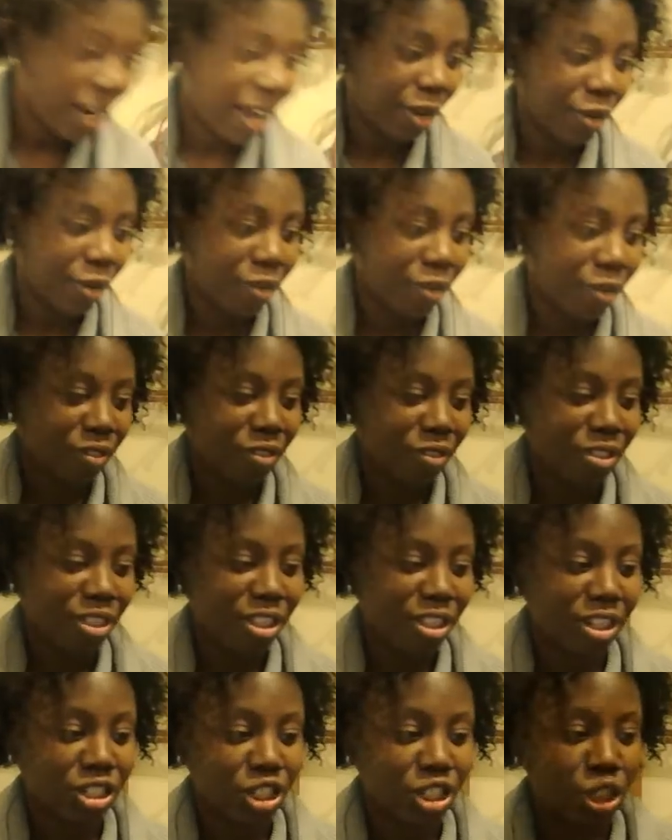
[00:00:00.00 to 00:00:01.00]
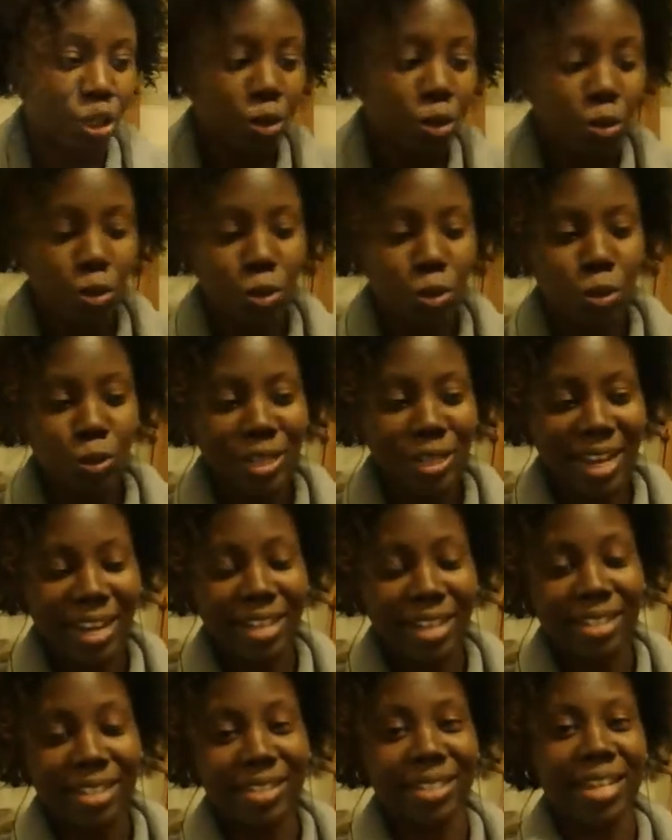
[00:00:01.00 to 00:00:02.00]
the 2
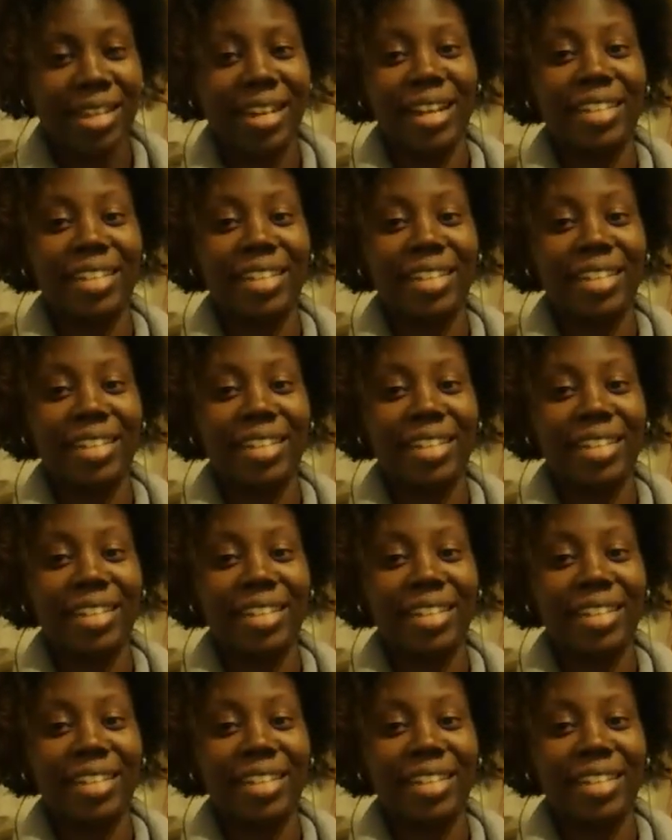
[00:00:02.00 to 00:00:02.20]
days that